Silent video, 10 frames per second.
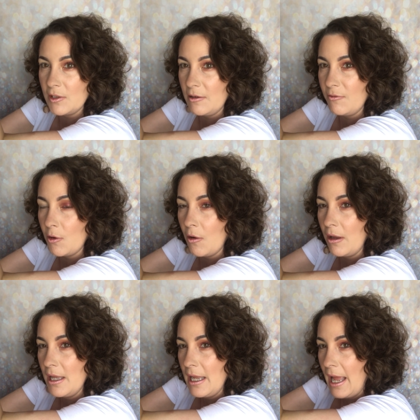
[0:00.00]
So you've
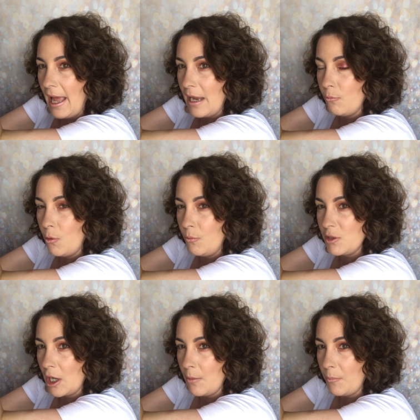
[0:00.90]
got a warm
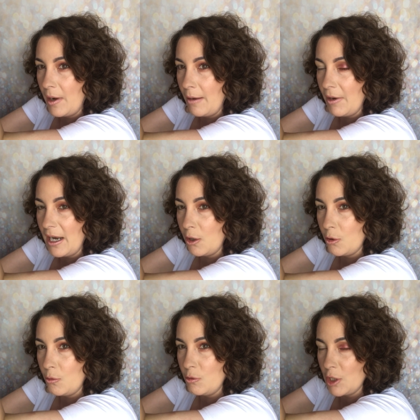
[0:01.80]
tone brown and a
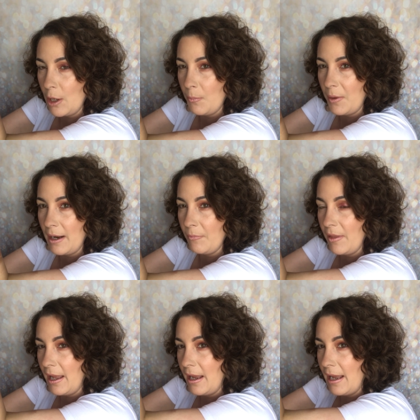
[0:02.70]
cool tone brown
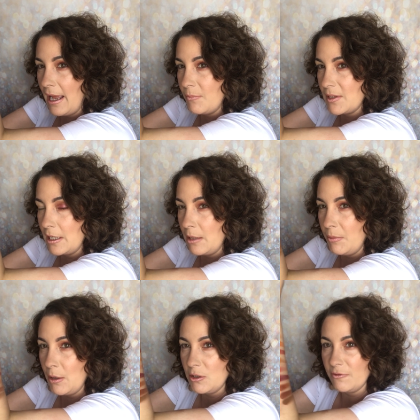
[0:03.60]
there, absolutely
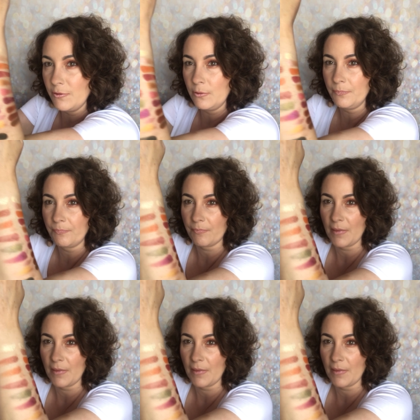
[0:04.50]
beautiful.